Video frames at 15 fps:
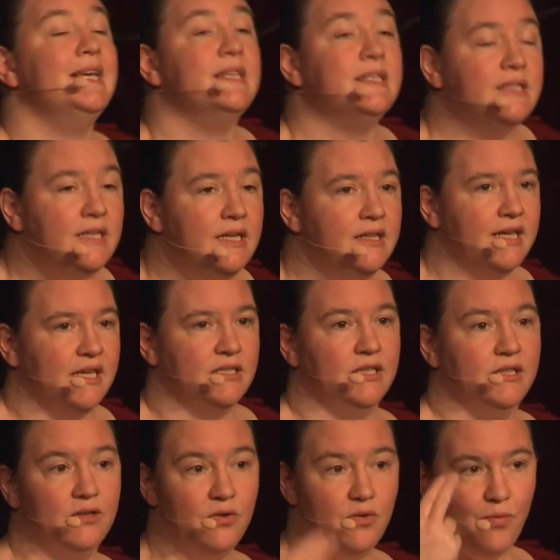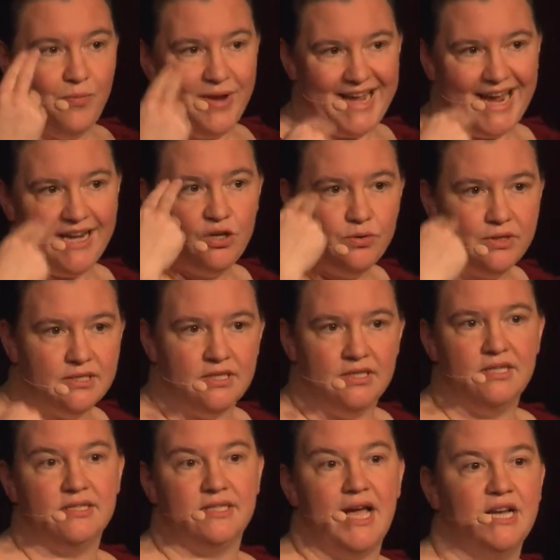see that we can do this in
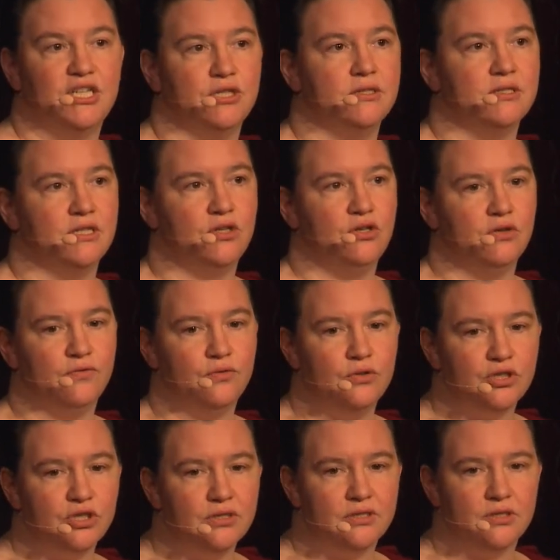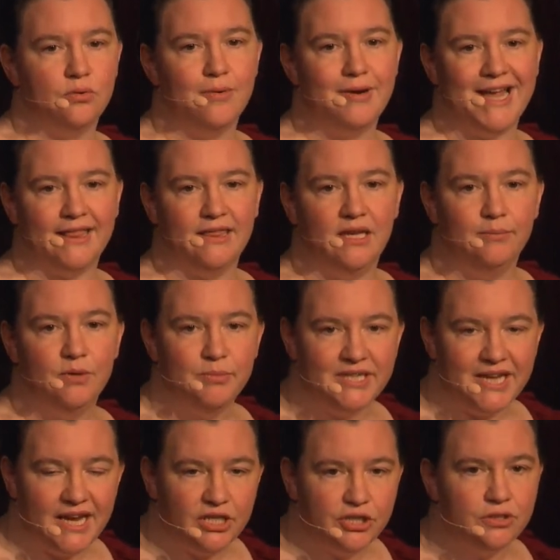the side channel secure version, so get the
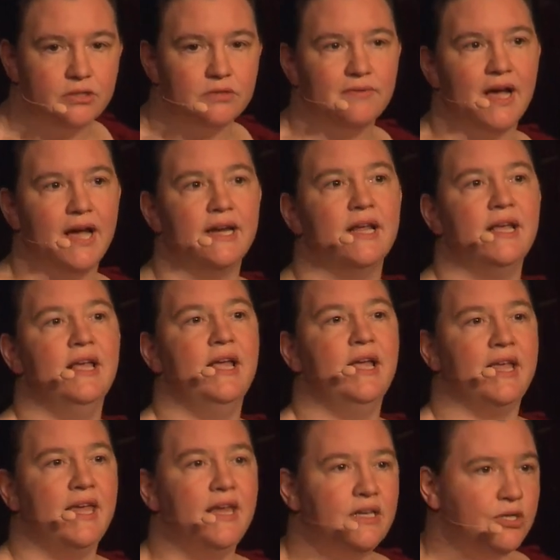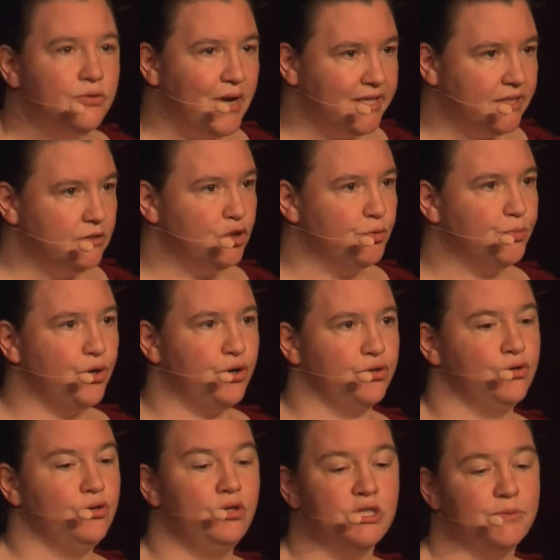implementations right, integrate it into
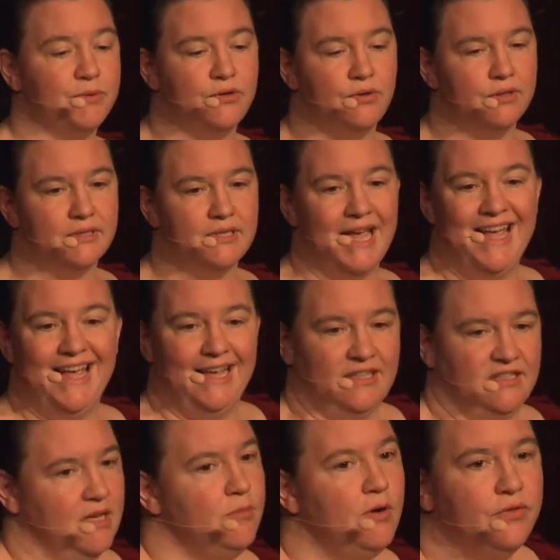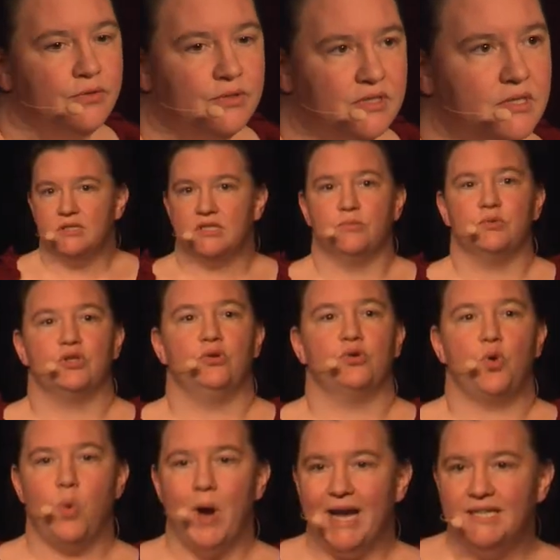protocols because some of those systems look
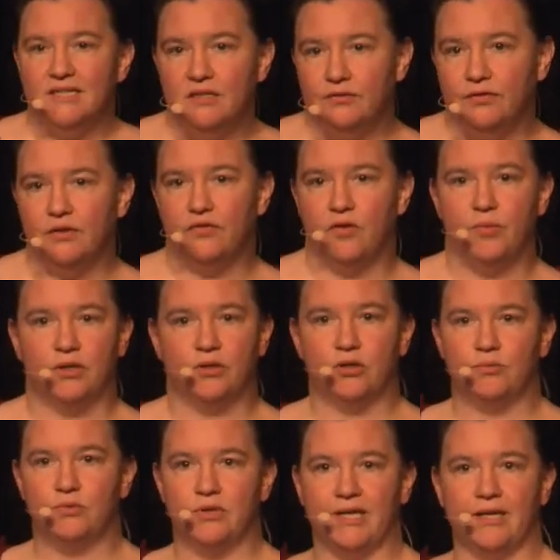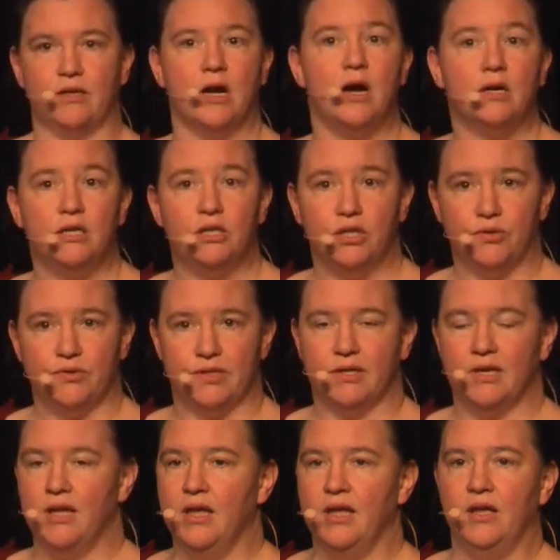quite different from the crypto that you're currently using.
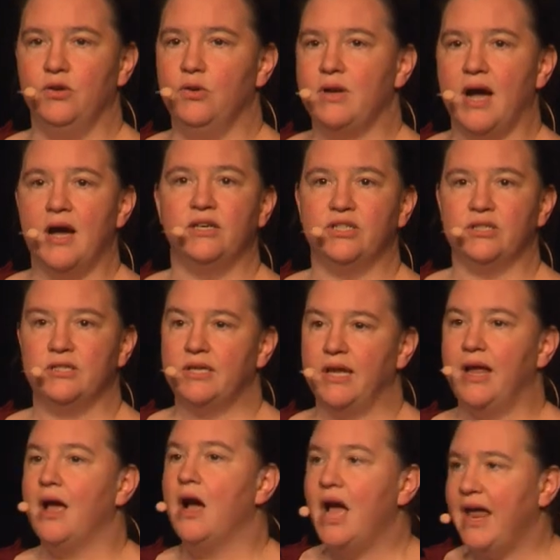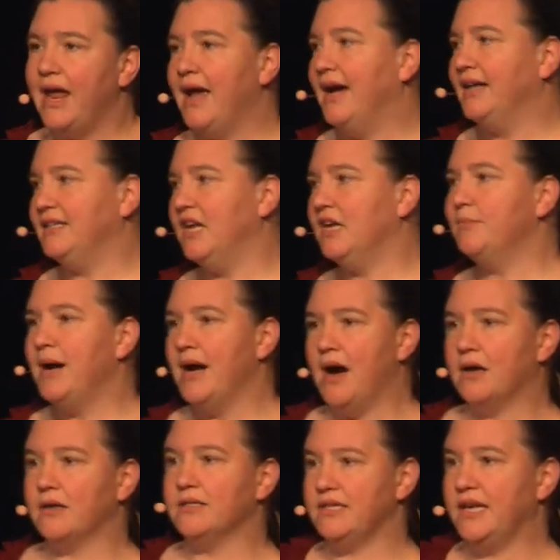You can't just say, hey, I take my
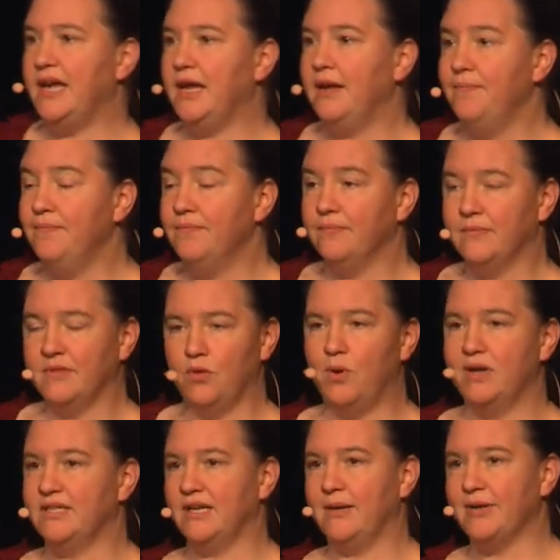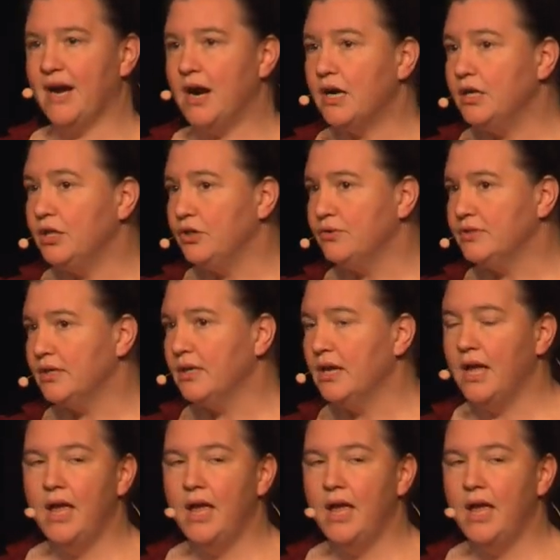RSA, the one that I'm currently using,